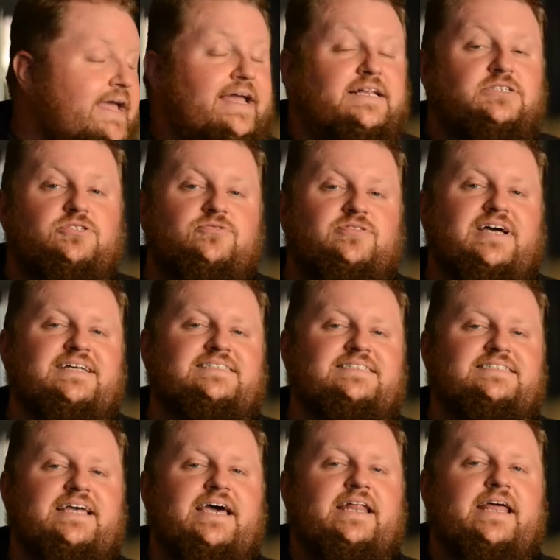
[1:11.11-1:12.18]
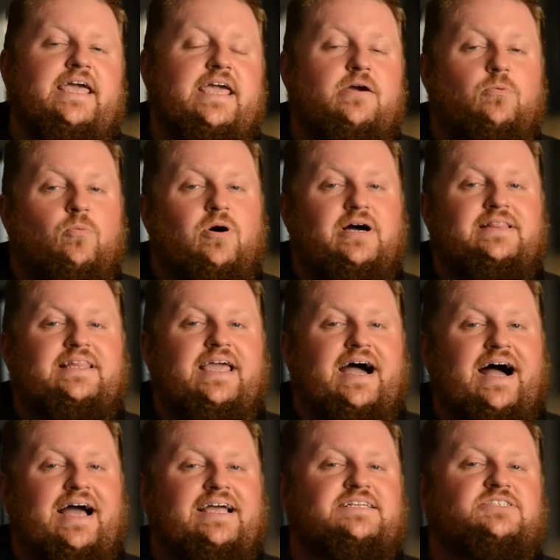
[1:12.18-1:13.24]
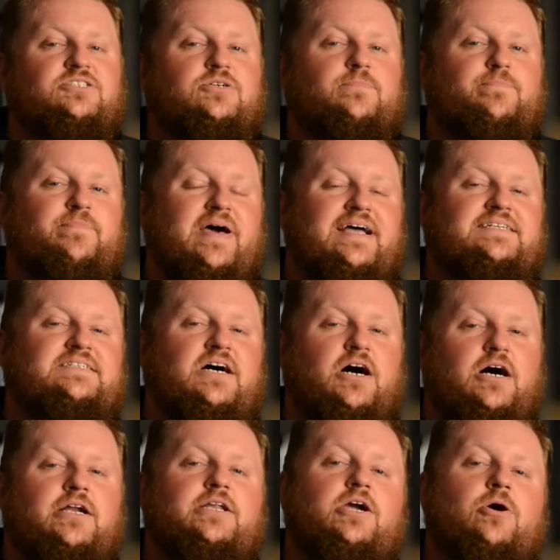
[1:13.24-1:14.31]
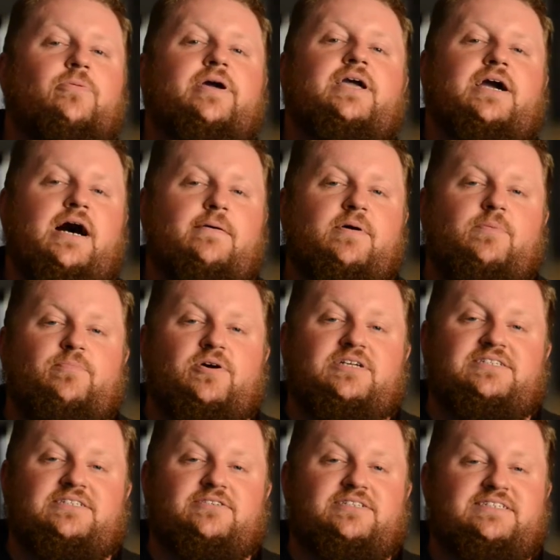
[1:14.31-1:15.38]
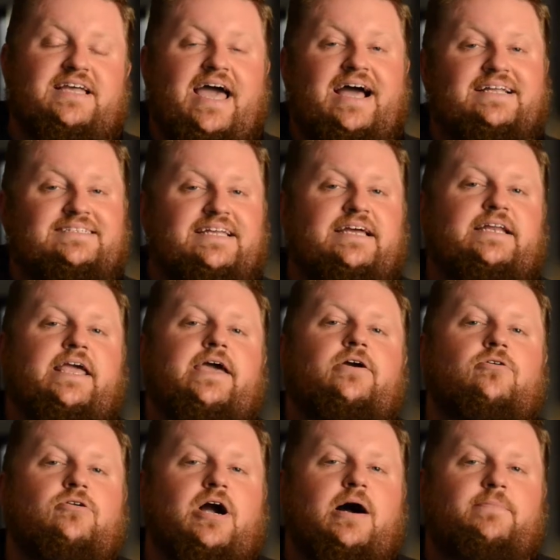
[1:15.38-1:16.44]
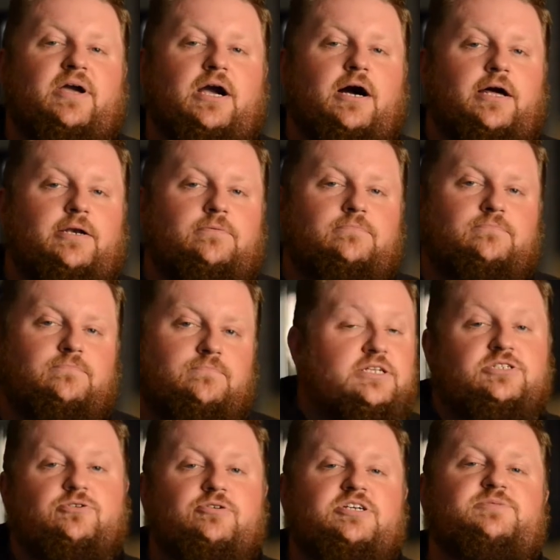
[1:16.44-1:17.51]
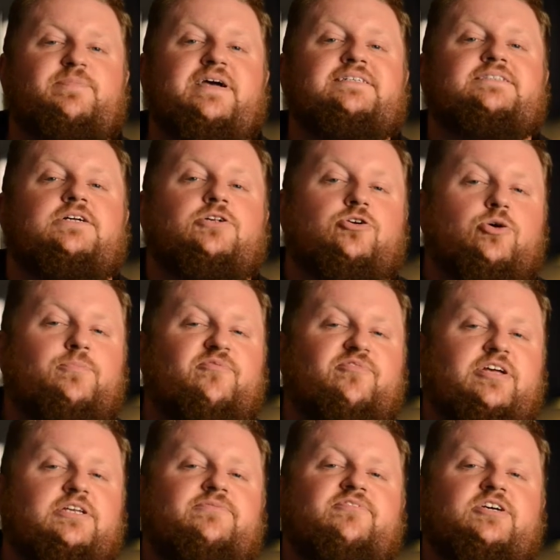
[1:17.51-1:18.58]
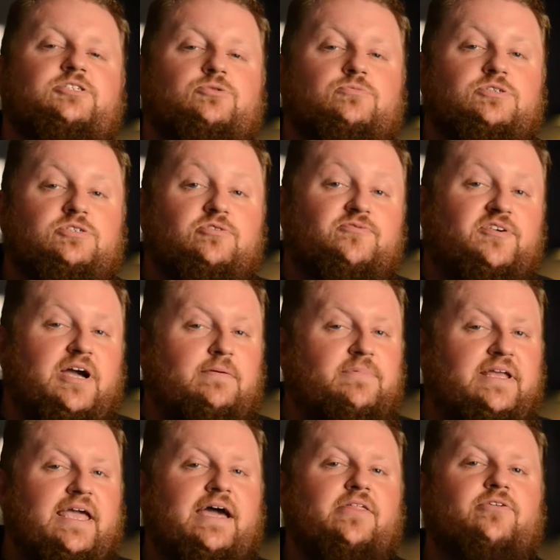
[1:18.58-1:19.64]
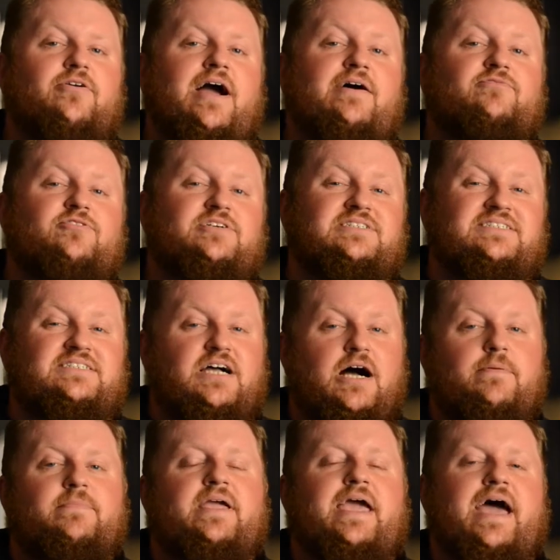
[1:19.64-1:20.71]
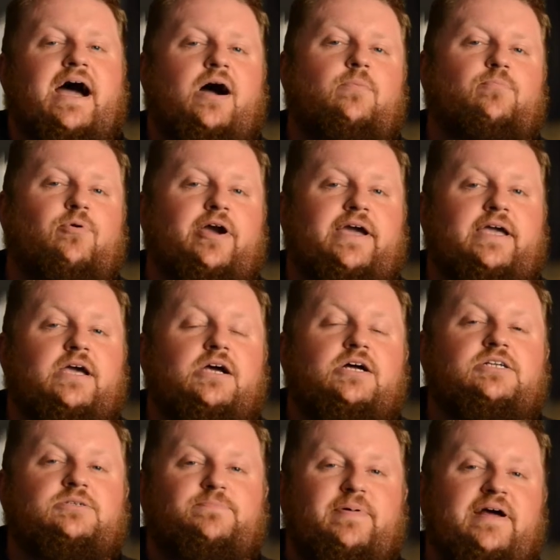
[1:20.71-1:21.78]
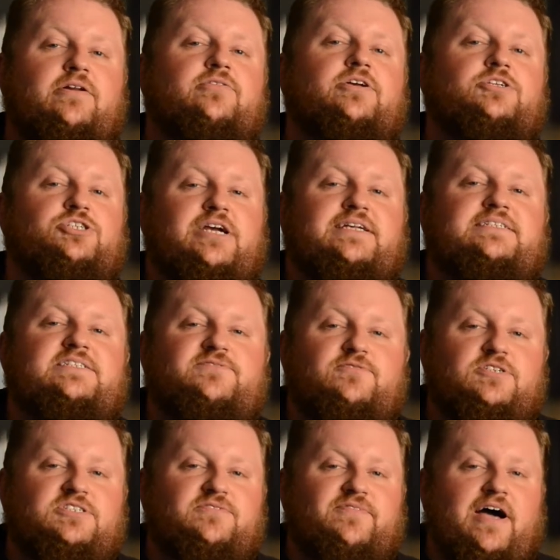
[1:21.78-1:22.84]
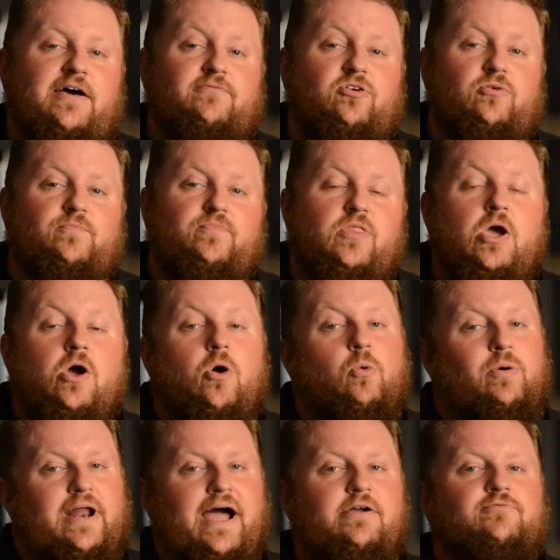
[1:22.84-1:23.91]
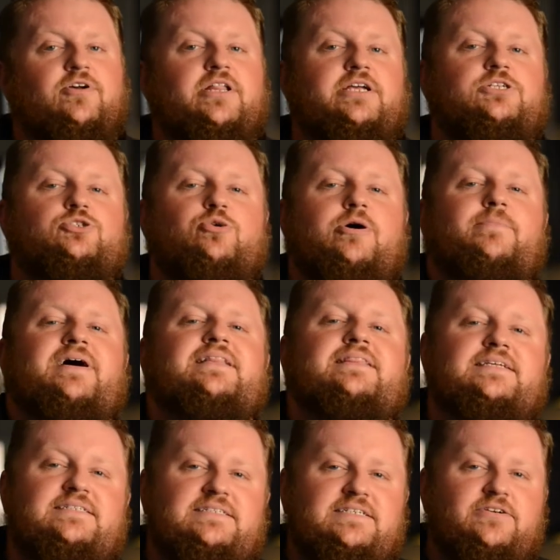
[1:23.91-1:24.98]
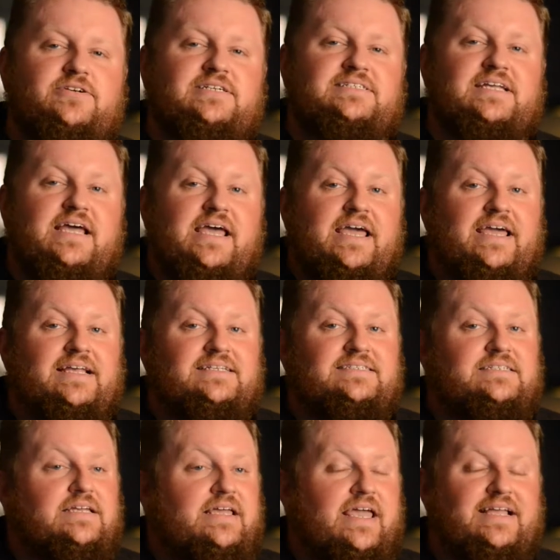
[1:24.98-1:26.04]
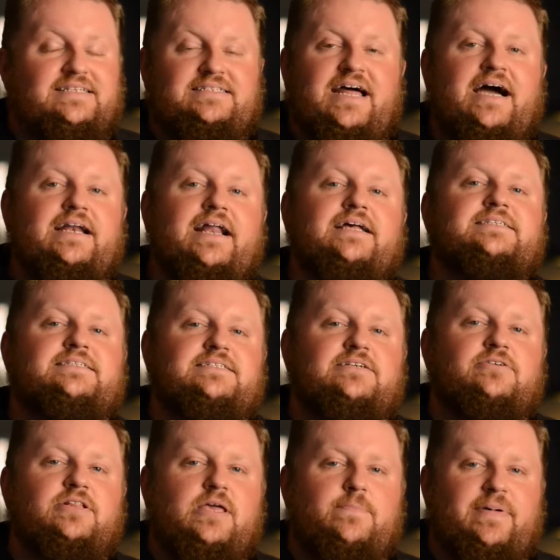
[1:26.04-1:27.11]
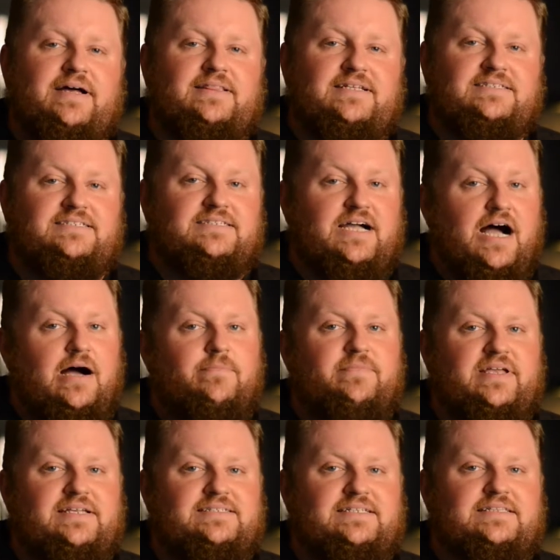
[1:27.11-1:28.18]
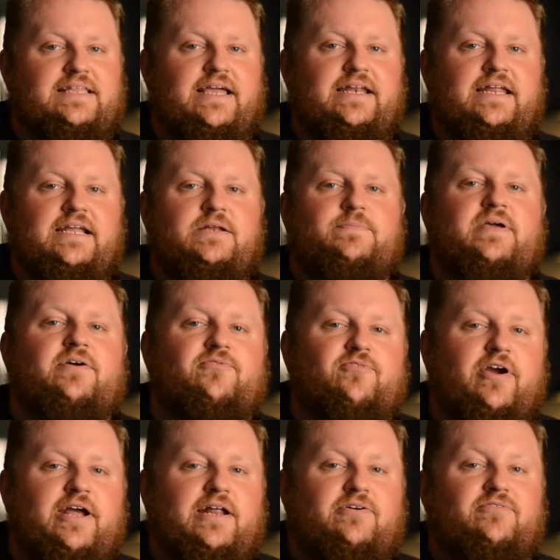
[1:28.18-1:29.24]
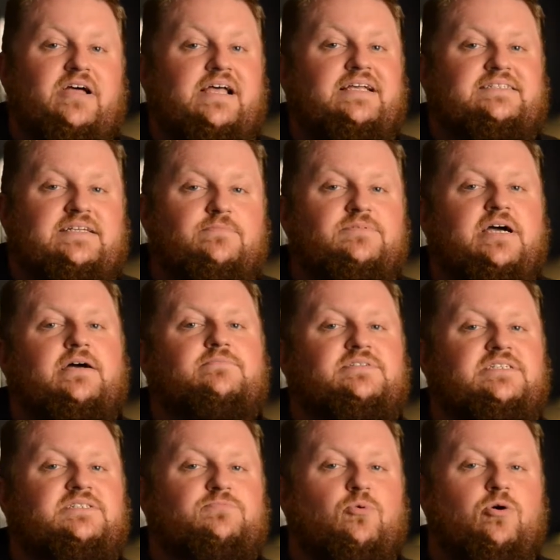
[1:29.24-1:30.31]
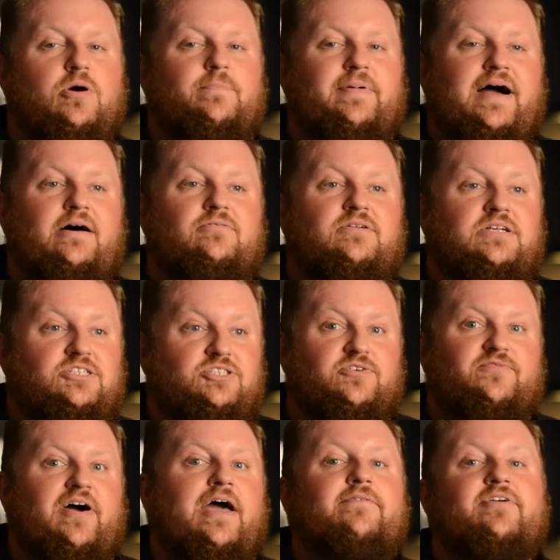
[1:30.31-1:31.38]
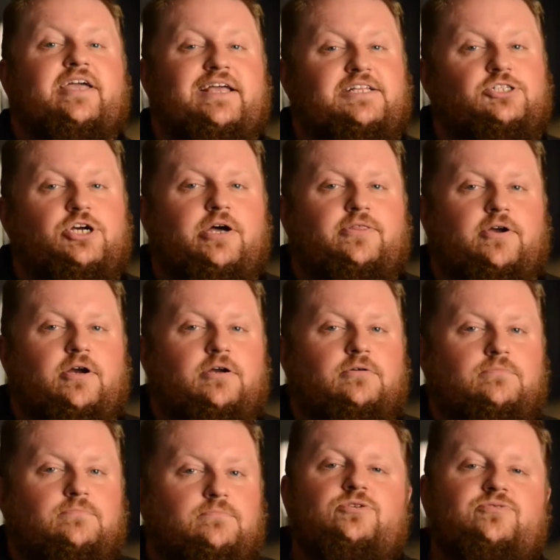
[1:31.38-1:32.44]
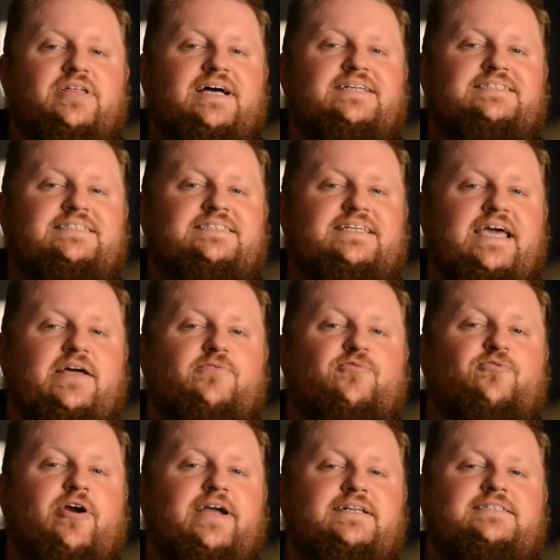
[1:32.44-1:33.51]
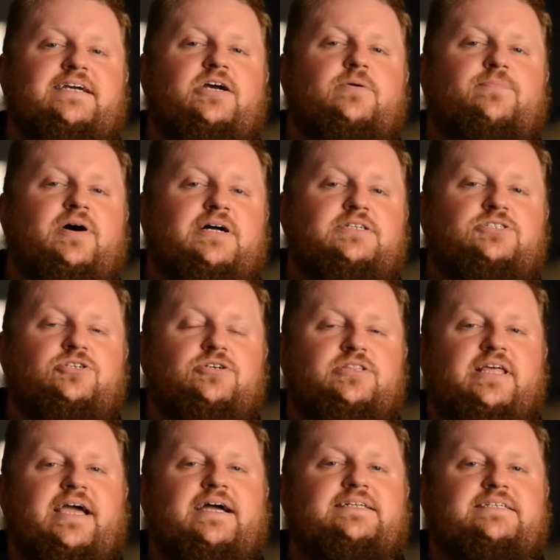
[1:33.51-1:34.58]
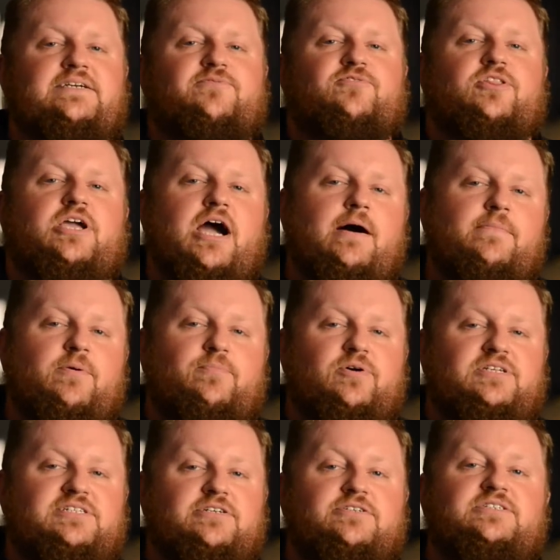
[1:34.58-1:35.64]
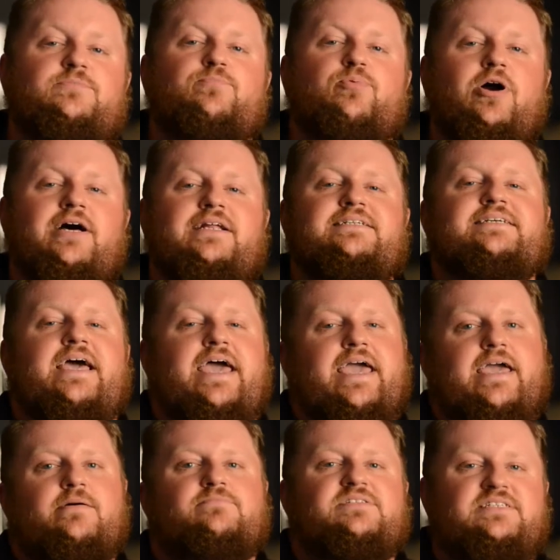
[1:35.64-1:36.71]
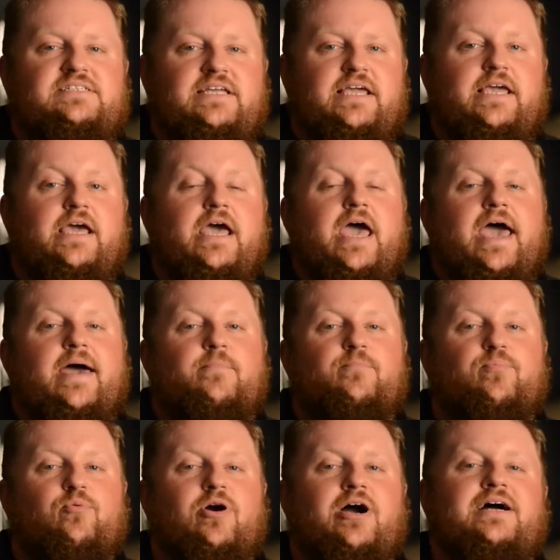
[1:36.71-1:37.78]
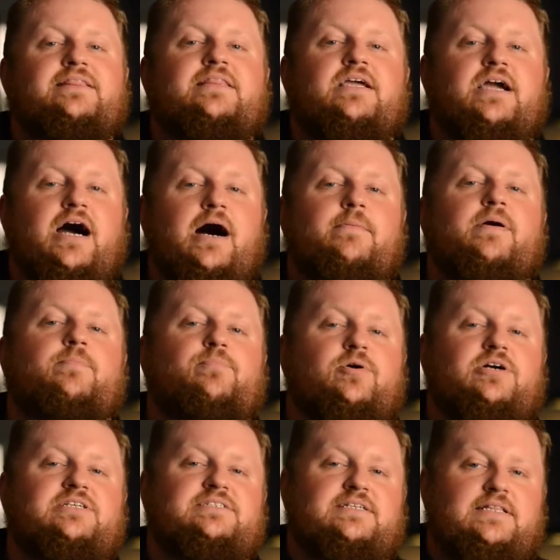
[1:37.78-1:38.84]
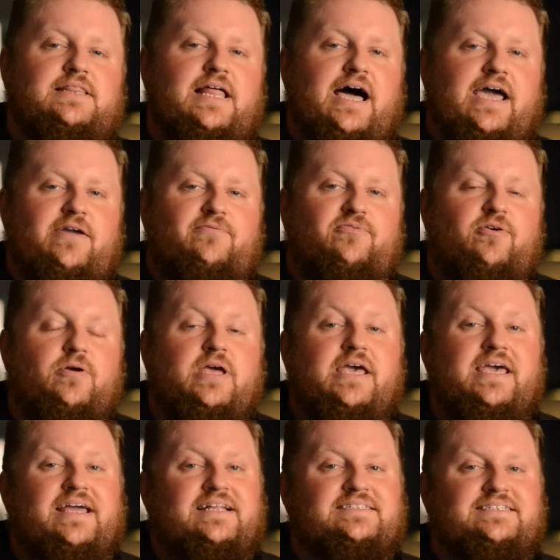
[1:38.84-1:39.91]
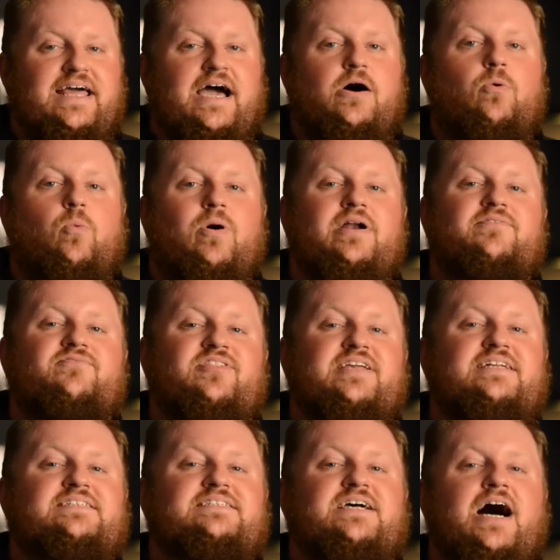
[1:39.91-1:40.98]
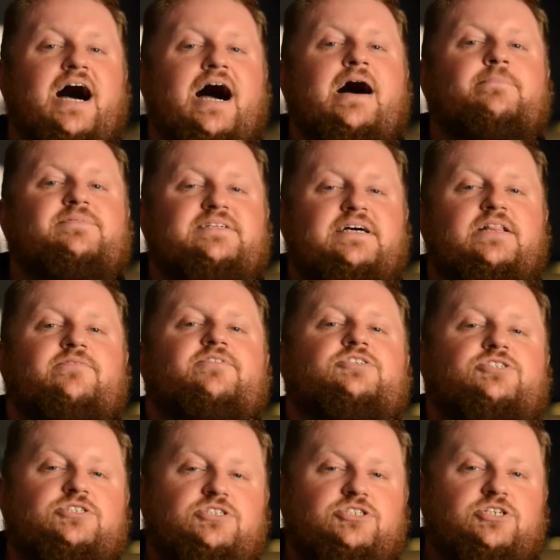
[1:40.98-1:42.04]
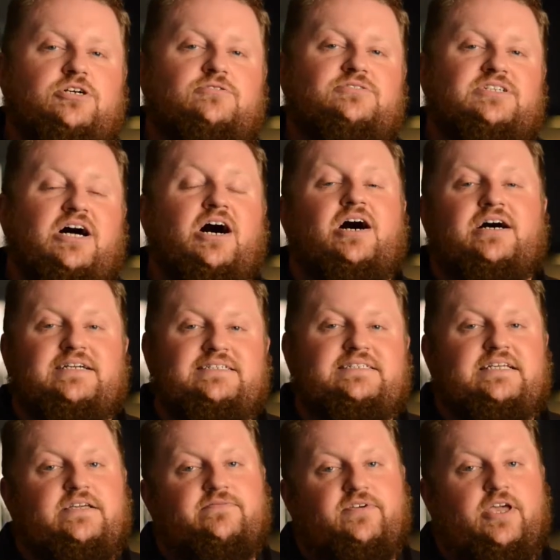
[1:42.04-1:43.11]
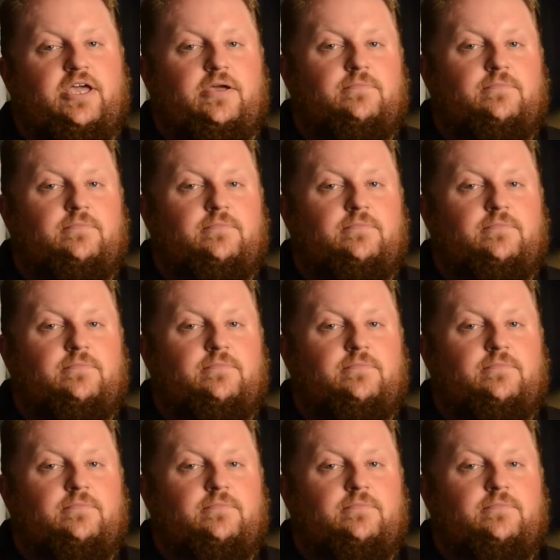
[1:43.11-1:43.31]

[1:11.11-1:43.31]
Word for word: In 2010, it won the Eisner Best Ongoing Comic Book Series at San Diego Comic Con. The story is based on a group of individuals who have come together after a zombie outbreak to better their chances for survival. What I really enjoy about this series is it's not necessarily about the zombies that they need to be afraid of, sometimes it's more about surviving each other. 2010, Frank Darabont took the idea for the comic book series and brought it to AMC and brought the comic books to life. It is now one of the top television shows on TV.